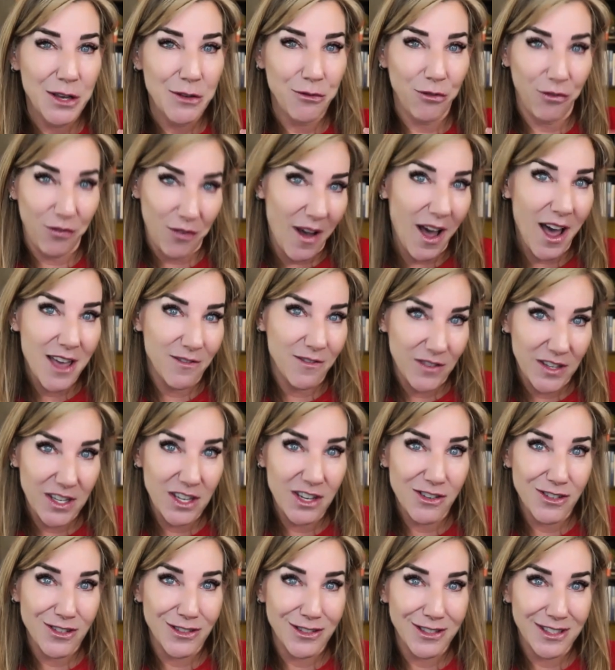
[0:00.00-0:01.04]
five
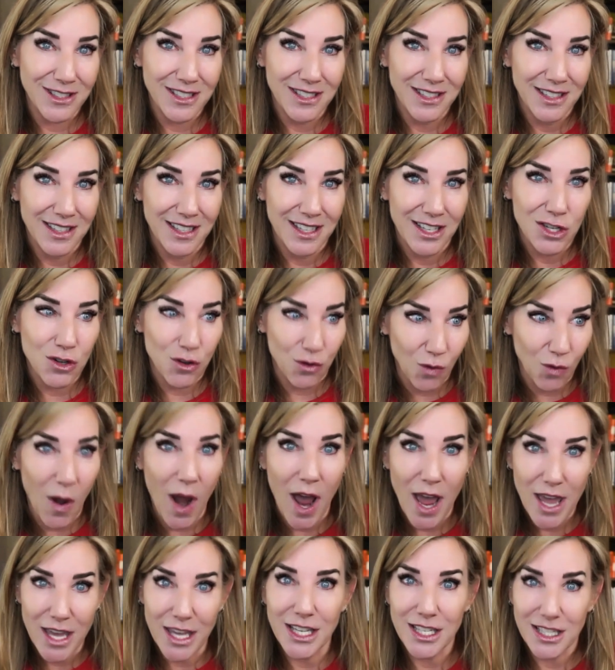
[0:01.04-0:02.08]
years
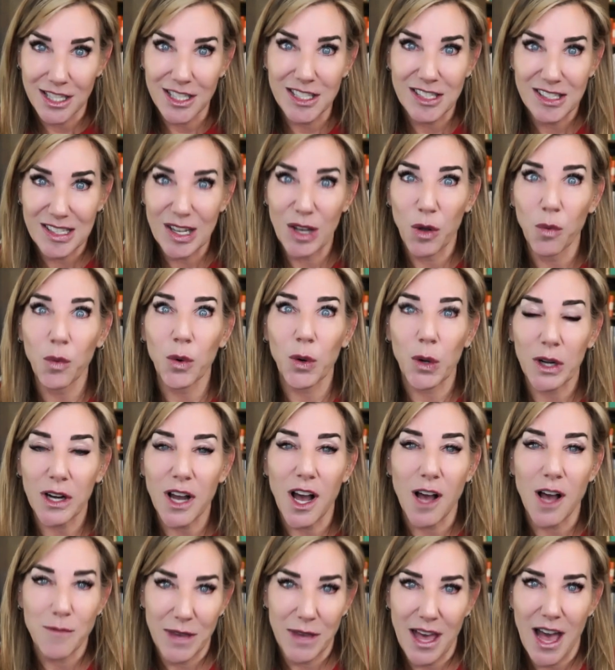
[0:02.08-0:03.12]
trying to sell work
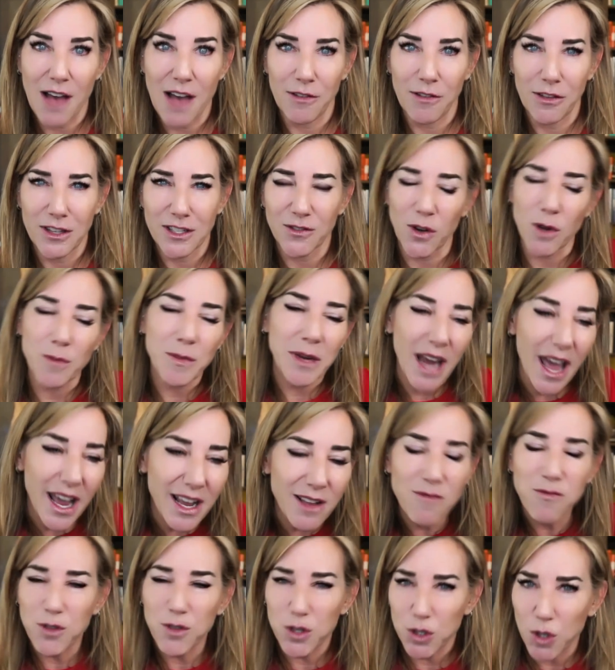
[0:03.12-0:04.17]
on behalf of this firm. And I
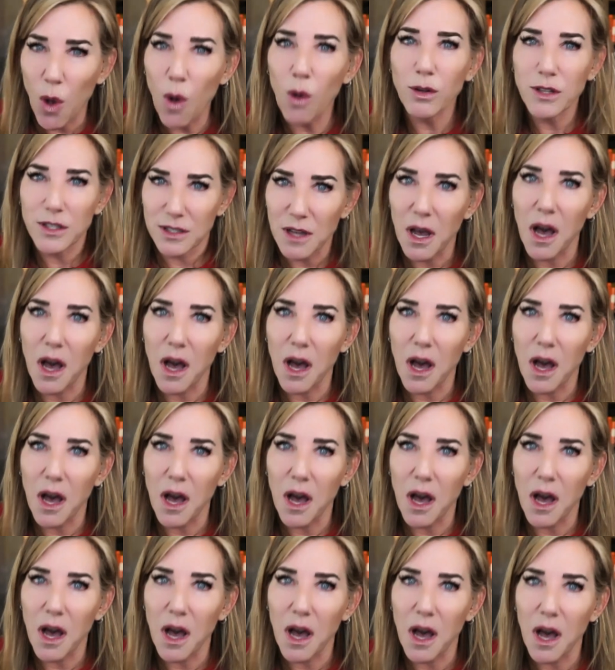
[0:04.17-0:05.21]
sold some,
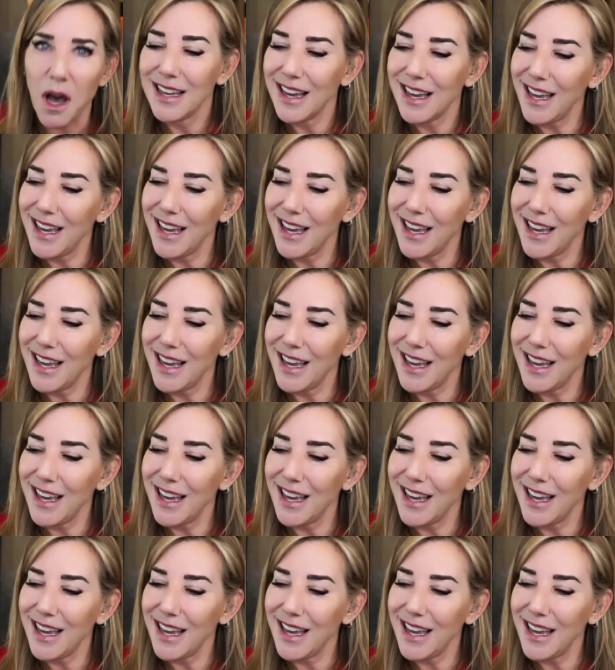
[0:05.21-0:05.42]
right? But I